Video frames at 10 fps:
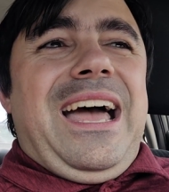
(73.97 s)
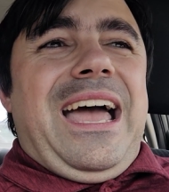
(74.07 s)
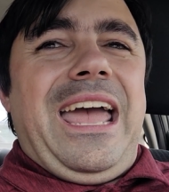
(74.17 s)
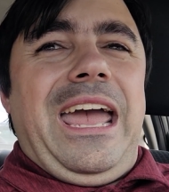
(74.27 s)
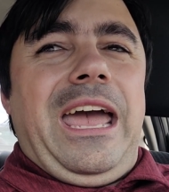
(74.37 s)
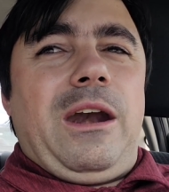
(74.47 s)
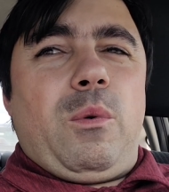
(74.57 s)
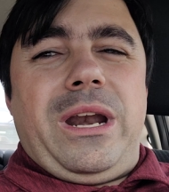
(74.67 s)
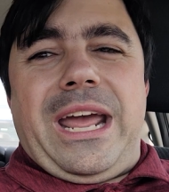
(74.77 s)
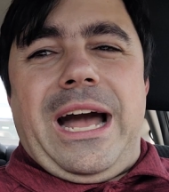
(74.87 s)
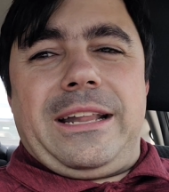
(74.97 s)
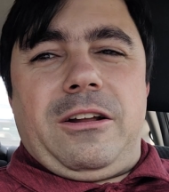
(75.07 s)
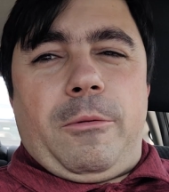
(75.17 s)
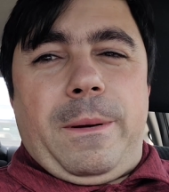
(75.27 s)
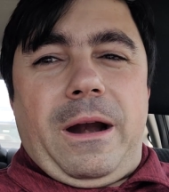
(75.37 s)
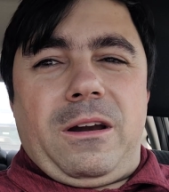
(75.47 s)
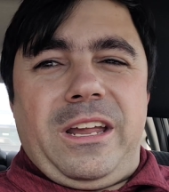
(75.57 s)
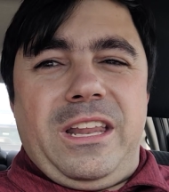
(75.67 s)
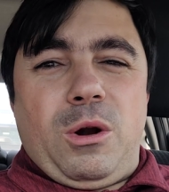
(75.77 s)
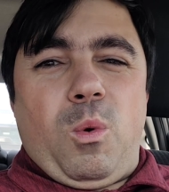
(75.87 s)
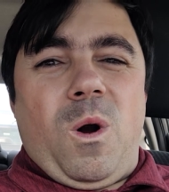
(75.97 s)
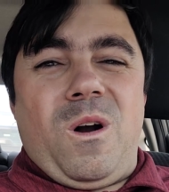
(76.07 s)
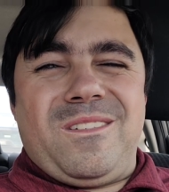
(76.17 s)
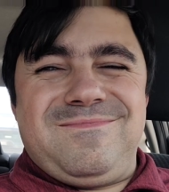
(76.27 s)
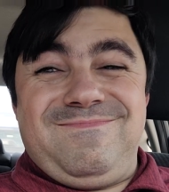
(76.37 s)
And when they got there, apparently there were